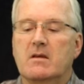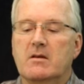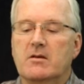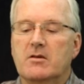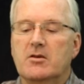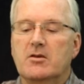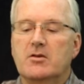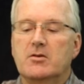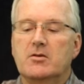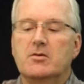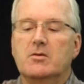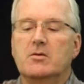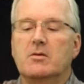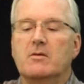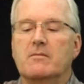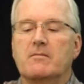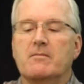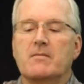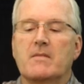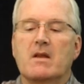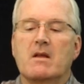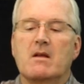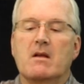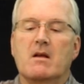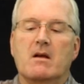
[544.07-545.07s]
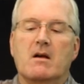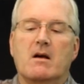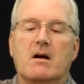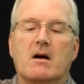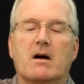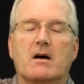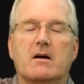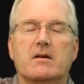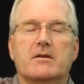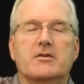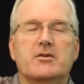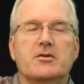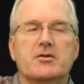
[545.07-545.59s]
You
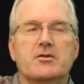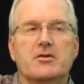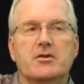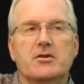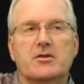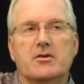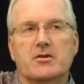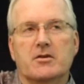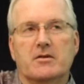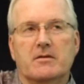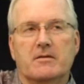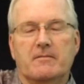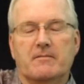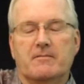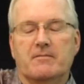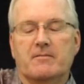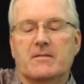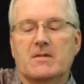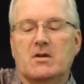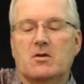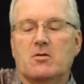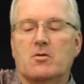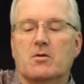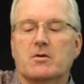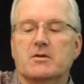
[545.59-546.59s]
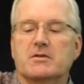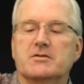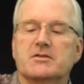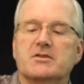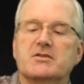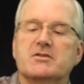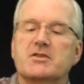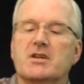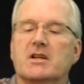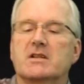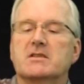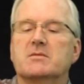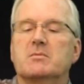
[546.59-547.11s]
undo your coarse
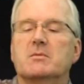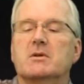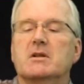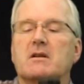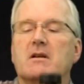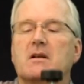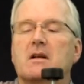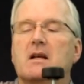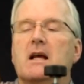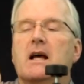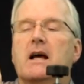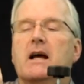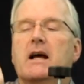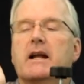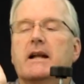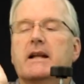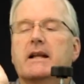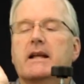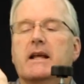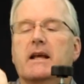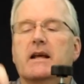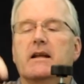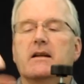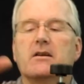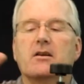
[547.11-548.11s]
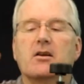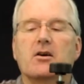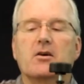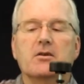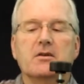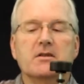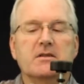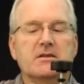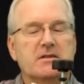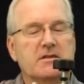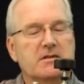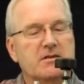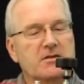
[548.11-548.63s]
adjustment, and again,
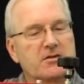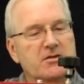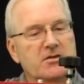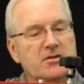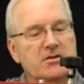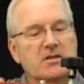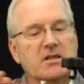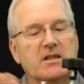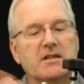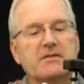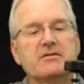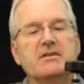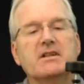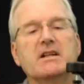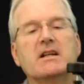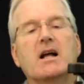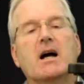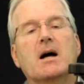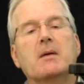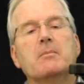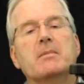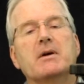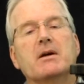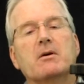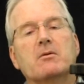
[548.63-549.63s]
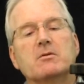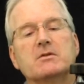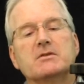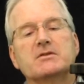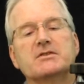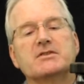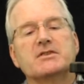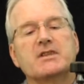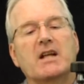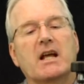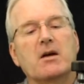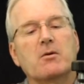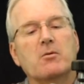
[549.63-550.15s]
notice you just lift it up. It will
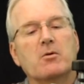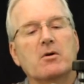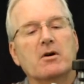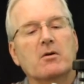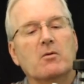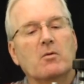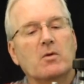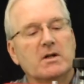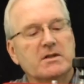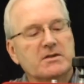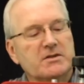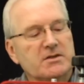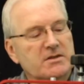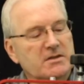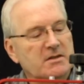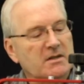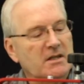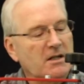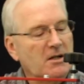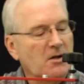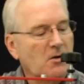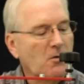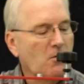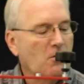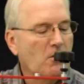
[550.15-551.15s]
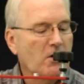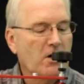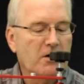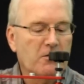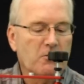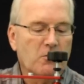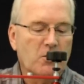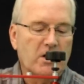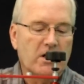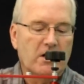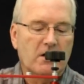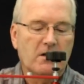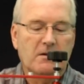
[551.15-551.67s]
stay where it
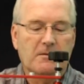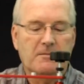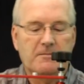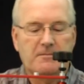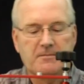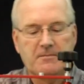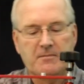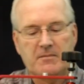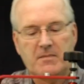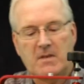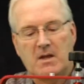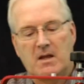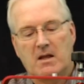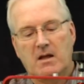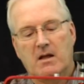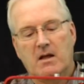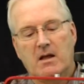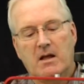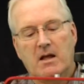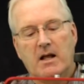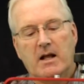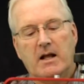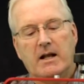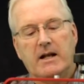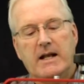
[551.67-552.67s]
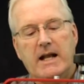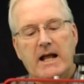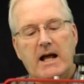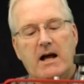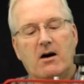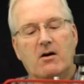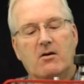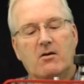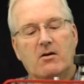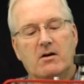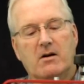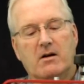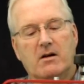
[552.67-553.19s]
will.
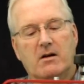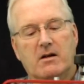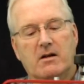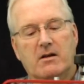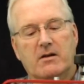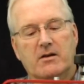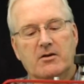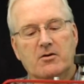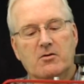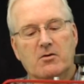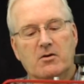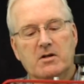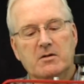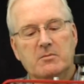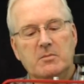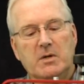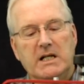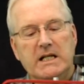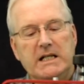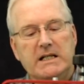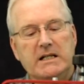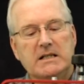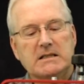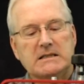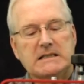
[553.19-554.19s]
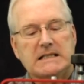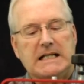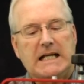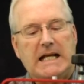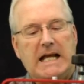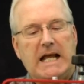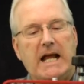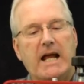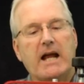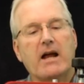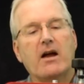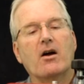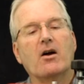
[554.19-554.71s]
Now, the Gourd Buddy doesn't
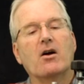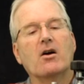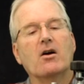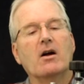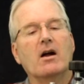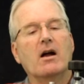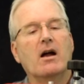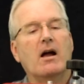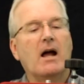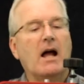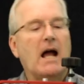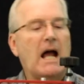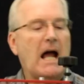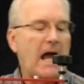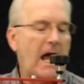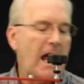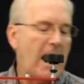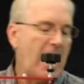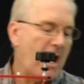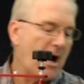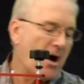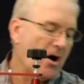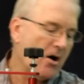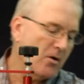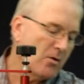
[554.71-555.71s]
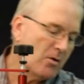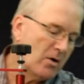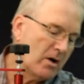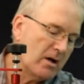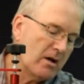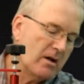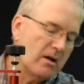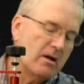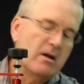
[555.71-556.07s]
care how